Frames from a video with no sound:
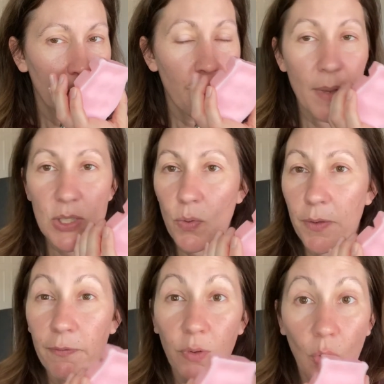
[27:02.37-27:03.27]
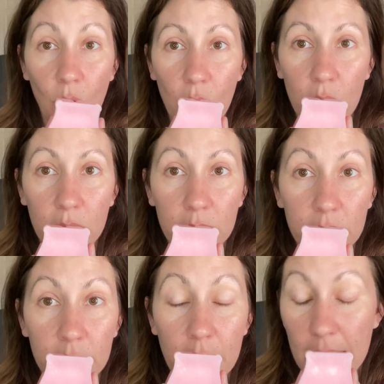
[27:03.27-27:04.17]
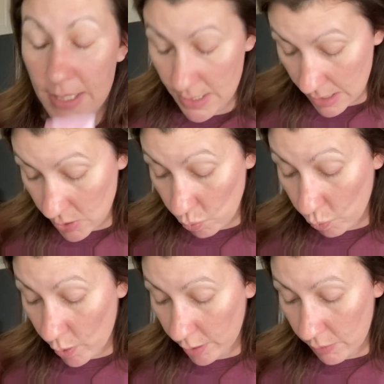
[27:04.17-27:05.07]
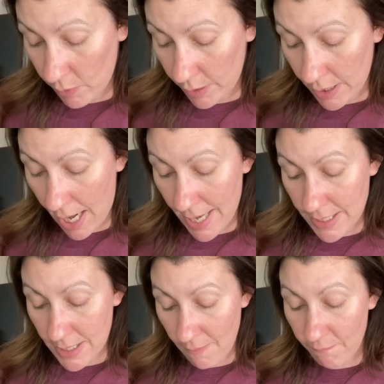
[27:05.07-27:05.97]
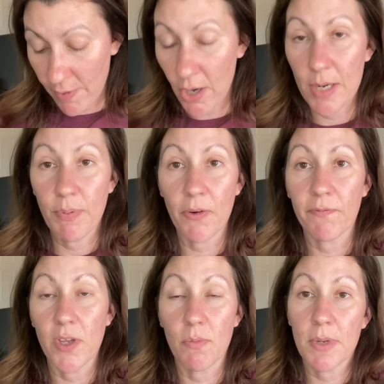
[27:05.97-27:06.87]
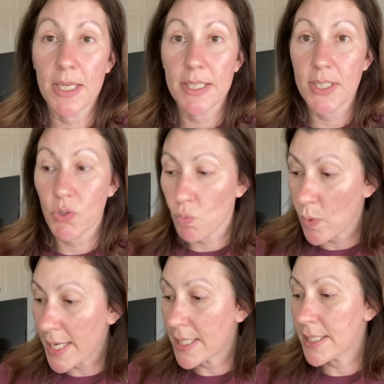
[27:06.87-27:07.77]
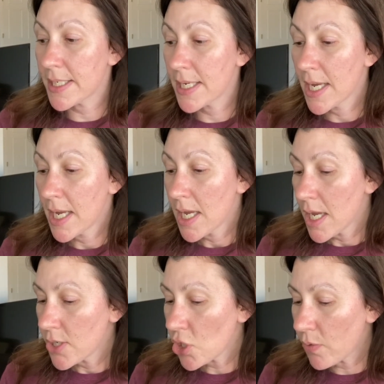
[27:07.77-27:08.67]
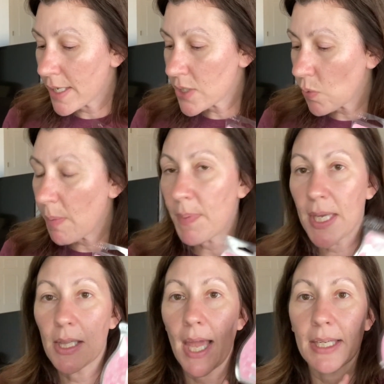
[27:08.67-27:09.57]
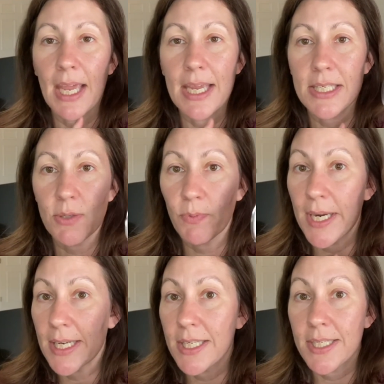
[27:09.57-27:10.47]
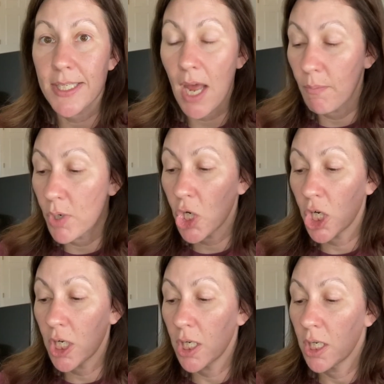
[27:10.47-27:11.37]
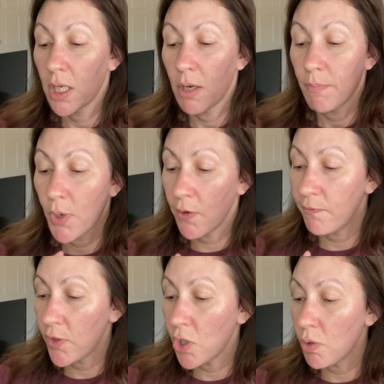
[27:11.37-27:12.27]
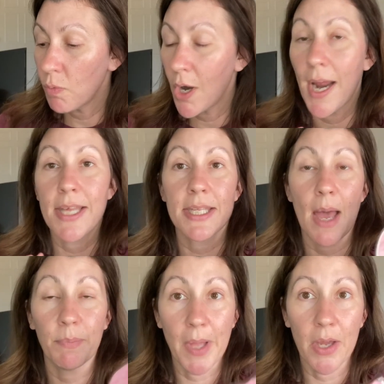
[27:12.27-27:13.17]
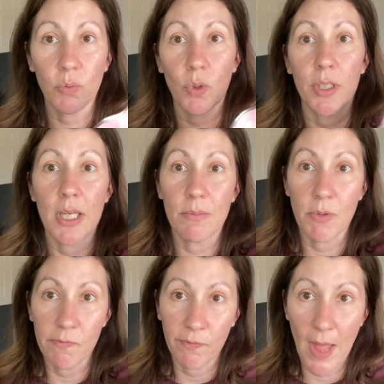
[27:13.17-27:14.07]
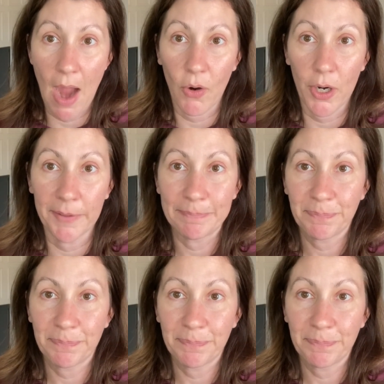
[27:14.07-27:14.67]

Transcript: mixed with floral. This is really, really nice. Very perfumey, sweet. So this would be like a spring summer perfume, whereas that Blonde Wood and Moonflower